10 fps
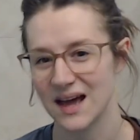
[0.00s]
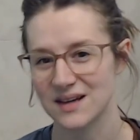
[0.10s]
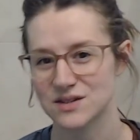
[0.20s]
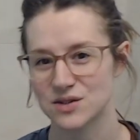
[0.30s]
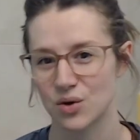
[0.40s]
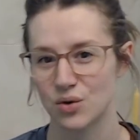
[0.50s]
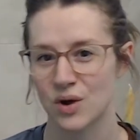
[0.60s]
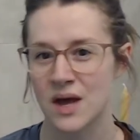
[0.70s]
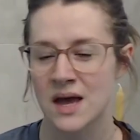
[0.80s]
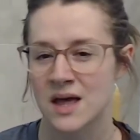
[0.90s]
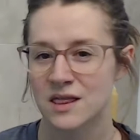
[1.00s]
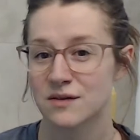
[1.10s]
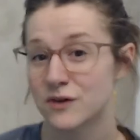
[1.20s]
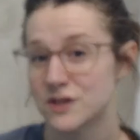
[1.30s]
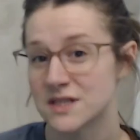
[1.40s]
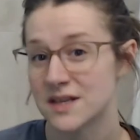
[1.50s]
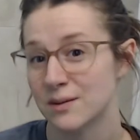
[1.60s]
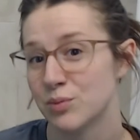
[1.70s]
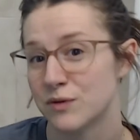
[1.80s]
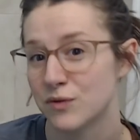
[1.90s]
So the first thing
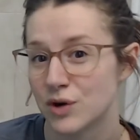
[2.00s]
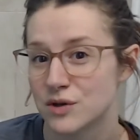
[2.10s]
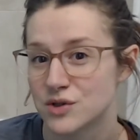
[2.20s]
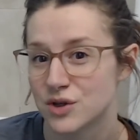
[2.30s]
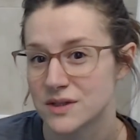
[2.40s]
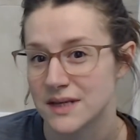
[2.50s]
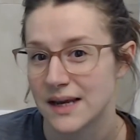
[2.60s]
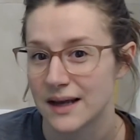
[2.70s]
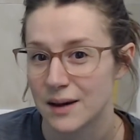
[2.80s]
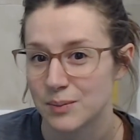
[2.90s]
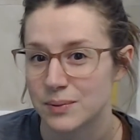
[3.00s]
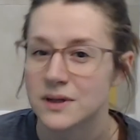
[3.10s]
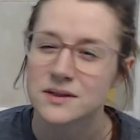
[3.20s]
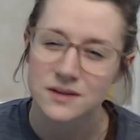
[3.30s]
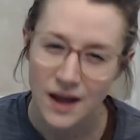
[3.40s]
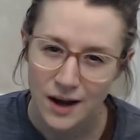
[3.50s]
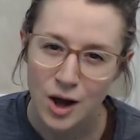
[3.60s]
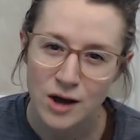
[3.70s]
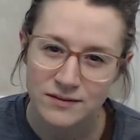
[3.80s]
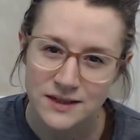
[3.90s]
before you start setting up is kind of
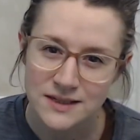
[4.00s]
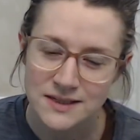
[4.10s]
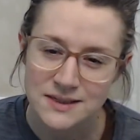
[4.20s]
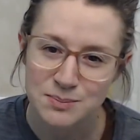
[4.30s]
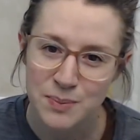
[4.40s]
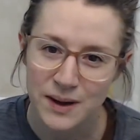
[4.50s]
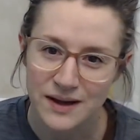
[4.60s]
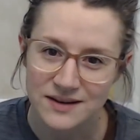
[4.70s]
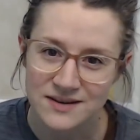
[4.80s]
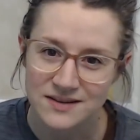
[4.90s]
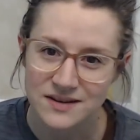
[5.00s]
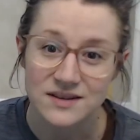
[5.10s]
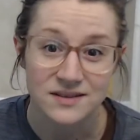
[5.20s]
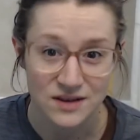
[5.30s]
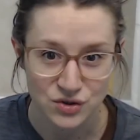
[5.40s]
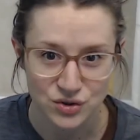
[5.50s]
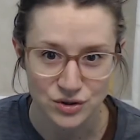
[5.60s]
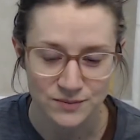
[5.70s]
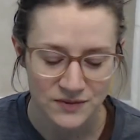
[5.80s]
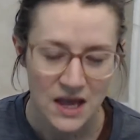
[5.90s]
obvious but
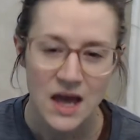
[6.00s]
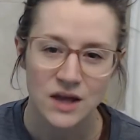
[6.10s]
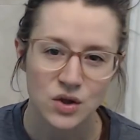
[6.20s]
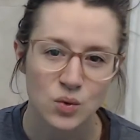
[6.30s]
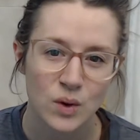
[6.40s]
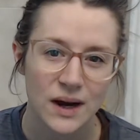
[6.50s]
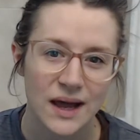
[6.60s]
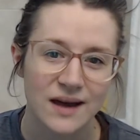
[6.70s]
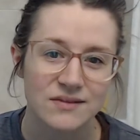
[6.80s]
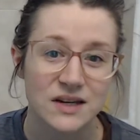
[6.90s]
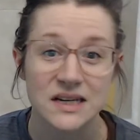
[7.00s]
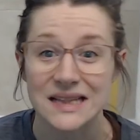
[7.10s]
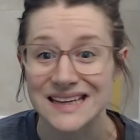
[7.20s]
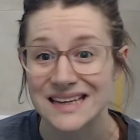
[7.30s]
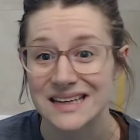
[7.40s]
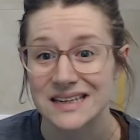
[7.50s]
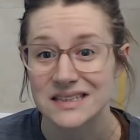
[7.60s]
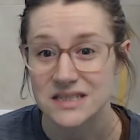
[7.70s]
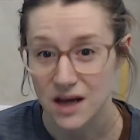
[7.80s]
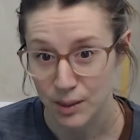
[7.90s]
essential. You want to have a clean
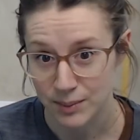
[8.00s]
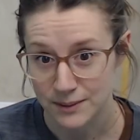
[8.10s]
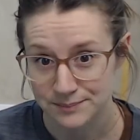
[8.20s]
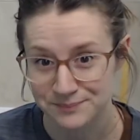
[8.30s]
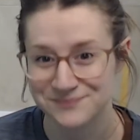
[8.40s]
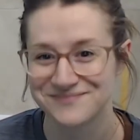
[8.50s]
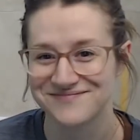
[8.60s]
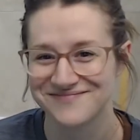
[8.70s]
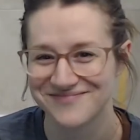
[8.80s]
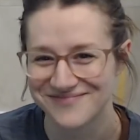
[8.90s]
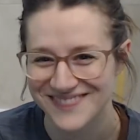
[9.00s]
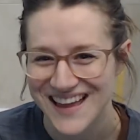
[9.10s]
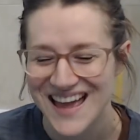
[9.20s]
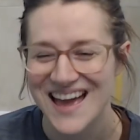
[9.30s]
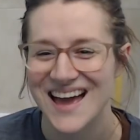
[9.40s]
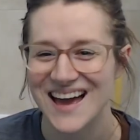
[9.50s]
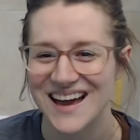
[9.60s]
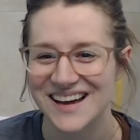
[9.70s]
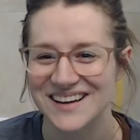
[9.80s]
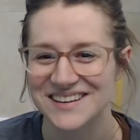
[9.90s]
tub.
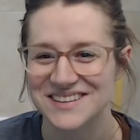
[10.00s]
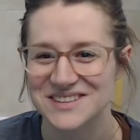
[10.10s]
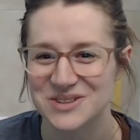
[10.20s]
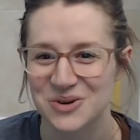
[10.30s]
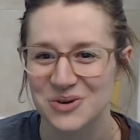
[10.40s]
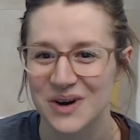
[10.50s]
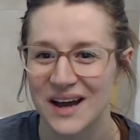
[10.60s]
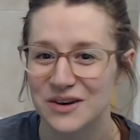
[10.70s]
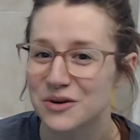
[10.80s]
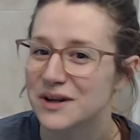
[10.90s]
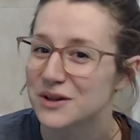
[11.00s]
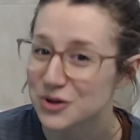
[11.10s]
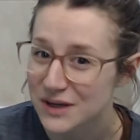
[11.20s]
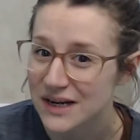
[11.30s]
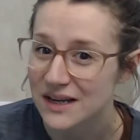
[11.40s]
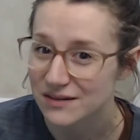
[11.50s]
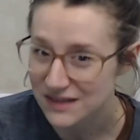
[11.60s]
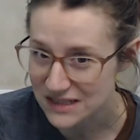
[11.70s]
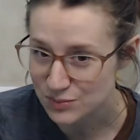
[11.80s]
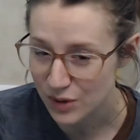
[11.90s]
So I don't include any of
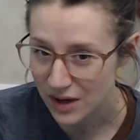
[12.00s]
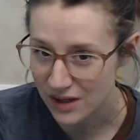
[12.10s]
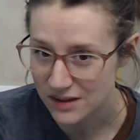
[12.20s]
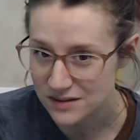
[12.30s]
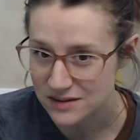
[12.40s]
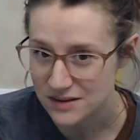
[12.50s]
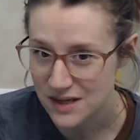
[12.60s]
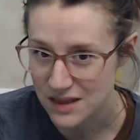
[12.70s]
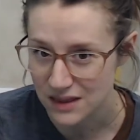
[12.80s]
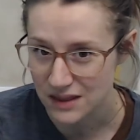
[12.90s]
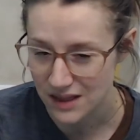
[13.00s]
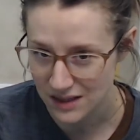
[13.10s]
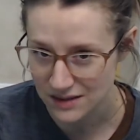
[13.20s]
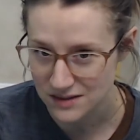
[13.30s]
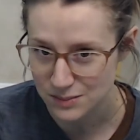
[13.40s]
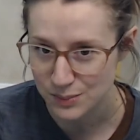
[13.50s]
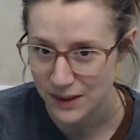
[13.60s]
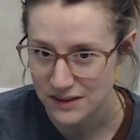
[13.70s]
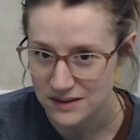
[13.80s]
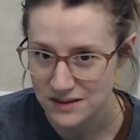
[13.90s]
these products in the kit,
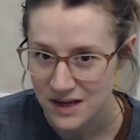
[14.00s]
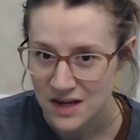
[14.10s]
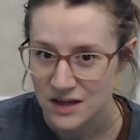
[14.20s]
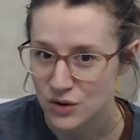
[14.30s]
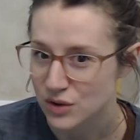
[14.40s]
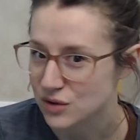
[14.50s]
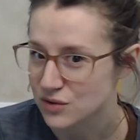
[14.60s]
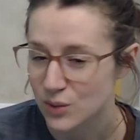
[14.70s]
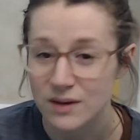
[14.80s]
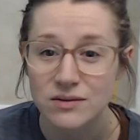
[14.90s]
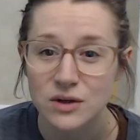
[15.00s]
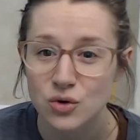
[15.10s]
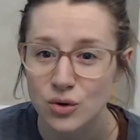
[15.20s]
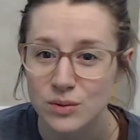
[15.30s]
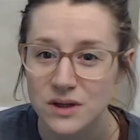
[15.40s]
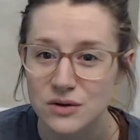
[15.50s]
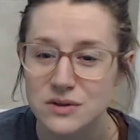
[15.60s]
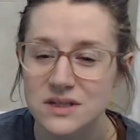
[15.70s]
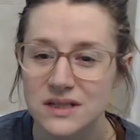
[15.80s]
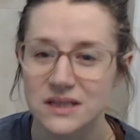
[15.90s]
but you can use whatever you normally use to
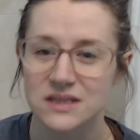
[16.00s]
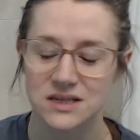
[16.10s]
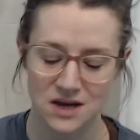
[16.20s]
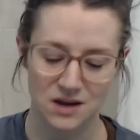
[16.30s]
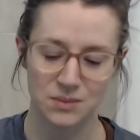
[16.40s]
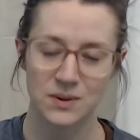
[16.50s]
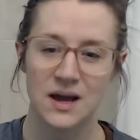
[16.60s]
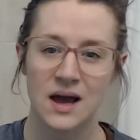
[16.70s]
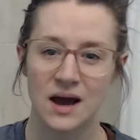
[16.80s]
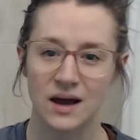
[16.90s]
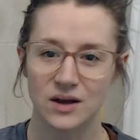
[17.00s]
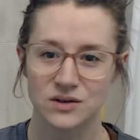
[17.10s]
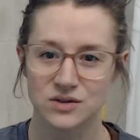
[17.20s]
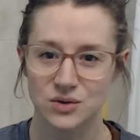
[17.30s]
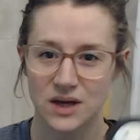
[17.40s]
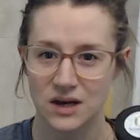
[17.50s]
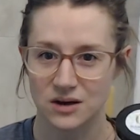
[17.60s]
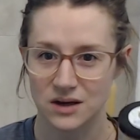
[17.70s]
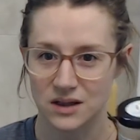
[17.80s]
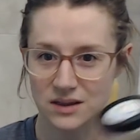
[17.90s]
clean the tub. I also
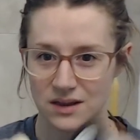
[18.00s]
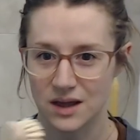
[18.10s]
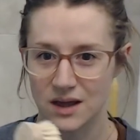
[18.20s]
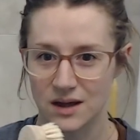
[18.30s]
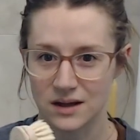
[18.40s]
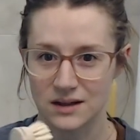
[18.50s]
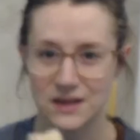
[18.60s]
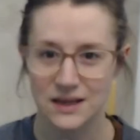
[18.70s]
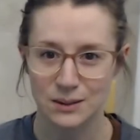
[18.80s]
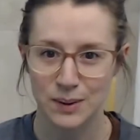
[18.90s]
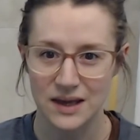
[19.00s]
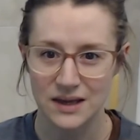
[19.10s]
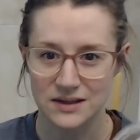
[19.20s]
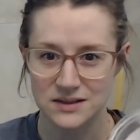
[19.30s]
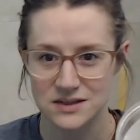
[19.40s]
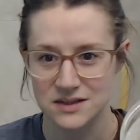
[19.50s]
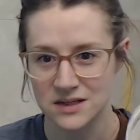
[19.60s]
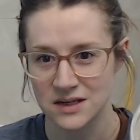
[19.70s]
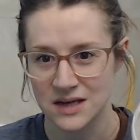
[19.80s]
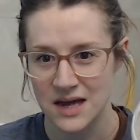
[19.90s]
carried cleaning paste
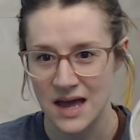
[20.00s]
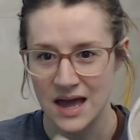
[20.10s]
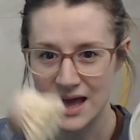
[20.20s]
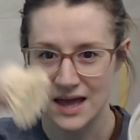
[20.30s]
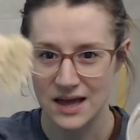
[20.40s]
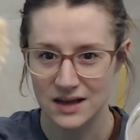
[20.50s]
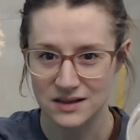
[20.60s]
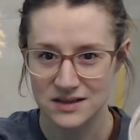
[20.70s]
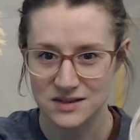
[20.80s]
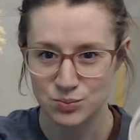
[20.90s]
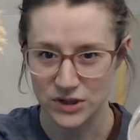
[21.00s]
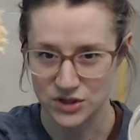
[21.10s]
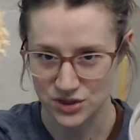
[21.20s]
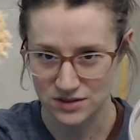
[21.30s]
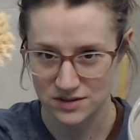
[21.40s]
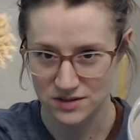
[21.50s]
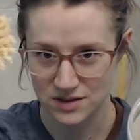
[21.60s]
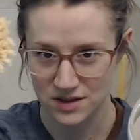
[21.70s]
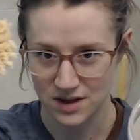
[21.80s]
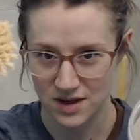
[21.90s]
and these brushes
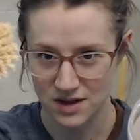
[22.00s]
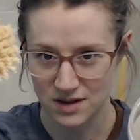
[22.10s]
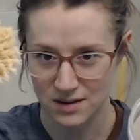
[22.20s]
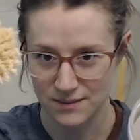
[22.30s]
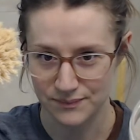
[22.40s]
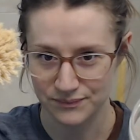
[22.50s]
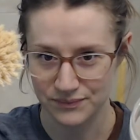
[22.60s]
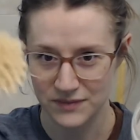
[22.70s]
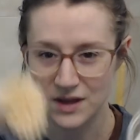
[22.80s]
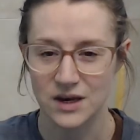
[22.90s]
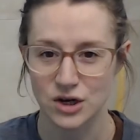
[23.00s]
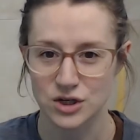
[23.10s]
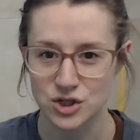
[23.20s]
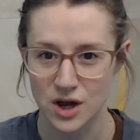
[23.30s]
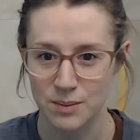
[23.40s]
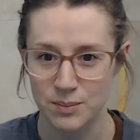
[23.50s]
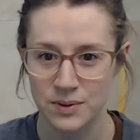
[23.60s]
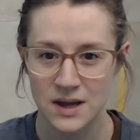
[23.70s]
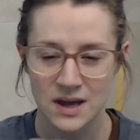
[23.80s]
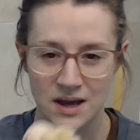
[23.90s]
in our shop.
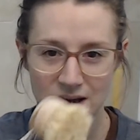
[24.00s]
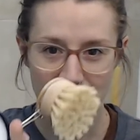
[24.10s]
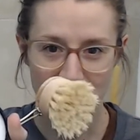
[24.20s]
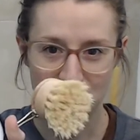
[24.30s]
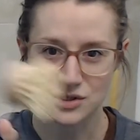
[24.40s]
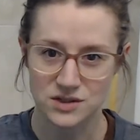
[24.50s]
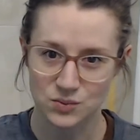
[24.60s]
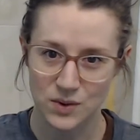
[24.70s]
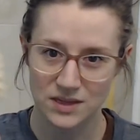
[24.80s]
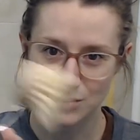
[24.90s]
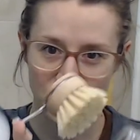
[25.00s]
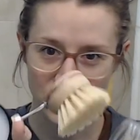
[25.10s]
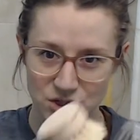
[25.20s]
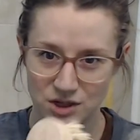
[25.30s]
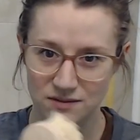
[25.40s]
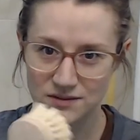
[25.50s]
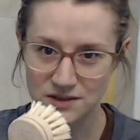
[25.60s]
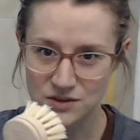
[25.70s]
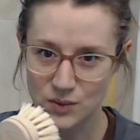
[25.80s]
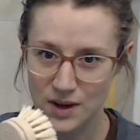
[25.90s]
You just wet the brush, give it a
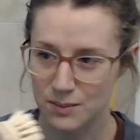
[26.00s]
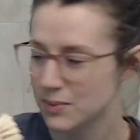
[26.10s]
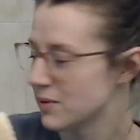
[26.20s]
swipe,